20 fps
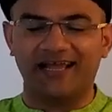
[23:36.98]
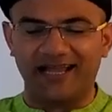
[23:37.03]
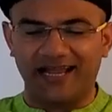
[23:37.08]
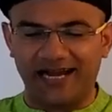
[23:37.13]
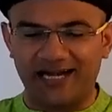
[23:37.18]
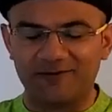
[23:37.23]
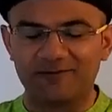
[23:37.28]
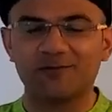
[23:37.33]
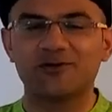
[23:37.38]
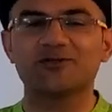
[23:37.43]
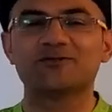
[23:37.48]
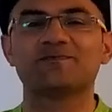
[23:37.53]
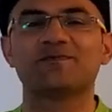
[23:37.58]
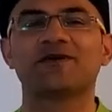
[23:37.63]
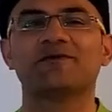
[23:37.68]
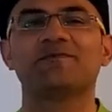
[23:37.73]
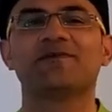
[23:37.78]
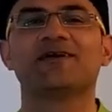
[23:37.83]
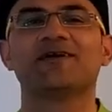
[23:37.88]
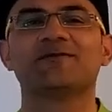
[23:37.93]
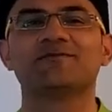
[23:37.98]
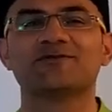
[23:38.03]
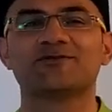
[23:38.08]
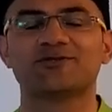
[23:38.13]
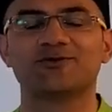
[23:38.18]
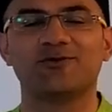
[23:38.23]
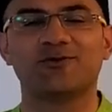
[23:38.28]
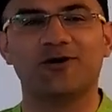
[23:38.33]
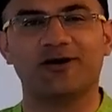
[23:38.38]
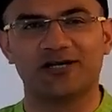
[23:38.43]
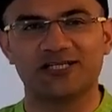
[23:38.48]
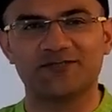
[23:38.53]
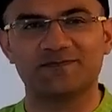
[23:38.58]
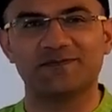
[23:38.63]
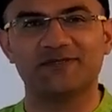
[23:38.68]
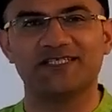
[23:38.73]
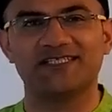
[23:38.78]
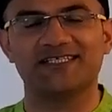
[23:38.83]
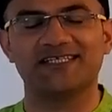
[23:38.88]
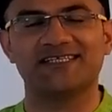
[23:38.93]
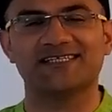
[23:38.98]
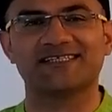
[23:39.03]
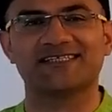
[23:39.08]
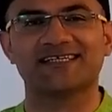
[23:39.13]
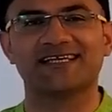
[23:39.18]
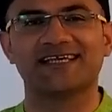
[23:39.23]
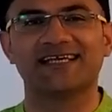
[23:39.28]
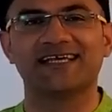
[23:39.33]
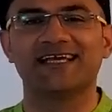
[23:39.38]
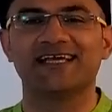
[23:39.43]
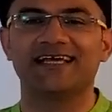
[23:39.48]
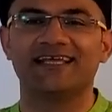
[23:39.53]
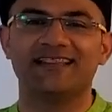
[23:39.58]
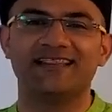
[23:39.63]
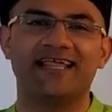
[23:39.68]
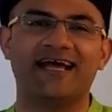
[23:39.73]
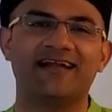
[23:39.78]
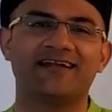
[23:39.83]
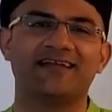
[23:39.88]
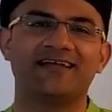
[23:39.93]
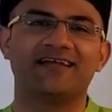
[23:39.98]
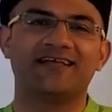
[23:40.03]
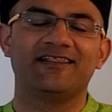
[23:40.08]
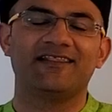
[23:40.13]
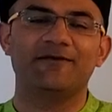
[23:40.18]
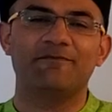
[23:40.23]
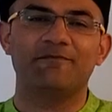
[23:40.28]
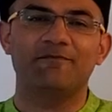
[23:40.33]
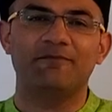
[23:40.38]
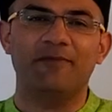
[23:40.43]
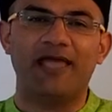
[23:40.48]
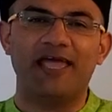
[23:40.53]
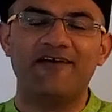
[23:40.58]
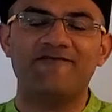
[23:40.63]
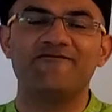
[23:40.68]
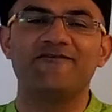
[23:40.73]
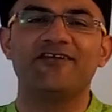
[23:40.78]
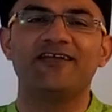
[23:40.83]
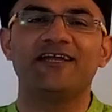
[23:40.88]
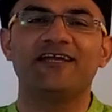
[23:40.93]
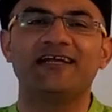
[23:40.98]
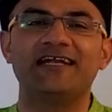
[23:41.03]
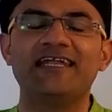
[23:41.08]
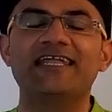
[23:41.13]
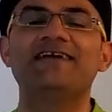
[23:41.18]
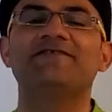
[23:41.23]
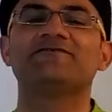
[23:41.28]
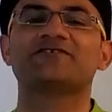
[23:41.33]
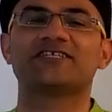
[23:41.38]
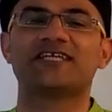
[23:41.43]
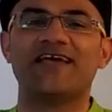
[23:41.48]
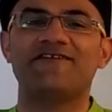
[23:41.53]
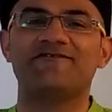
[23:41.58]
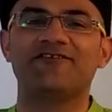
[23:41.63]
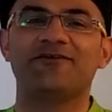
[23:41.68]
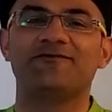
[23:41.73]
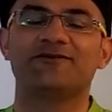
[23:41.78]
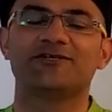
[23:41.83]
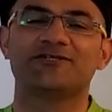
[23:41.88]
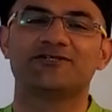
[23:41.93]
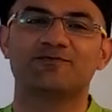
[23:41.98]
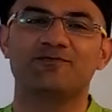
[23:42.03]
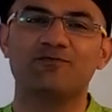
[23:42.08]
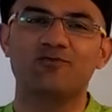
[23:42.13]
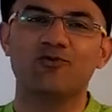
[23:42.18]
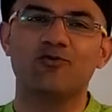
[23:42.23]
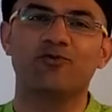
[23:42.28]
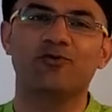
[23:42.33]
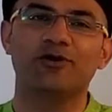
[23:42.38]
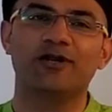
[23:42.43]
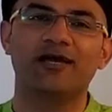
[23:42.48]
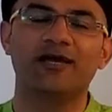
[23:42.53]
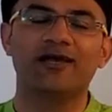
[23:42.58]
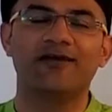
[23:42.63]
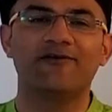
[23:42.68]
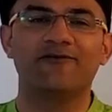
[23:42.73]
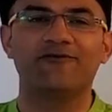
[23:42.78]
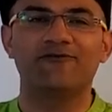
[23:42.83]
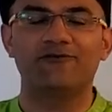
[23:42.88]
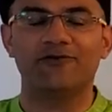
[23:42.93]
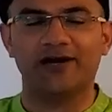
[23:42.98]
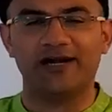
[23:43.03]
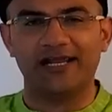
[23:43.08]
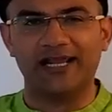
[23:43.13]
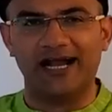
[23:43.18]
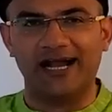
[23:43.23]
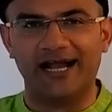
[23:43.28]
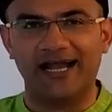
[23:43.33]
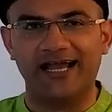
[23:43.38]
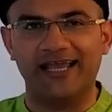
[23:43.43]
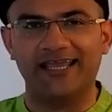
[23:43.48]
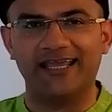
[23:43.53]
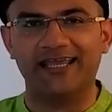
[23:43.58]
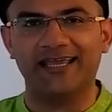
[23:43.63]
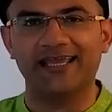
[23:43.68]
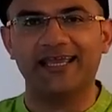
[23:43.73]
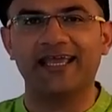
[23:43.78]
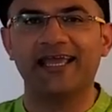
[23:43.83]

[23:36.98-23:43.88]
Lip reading: atmosphere becomes so auspicious that it lifts everyone's mood very high,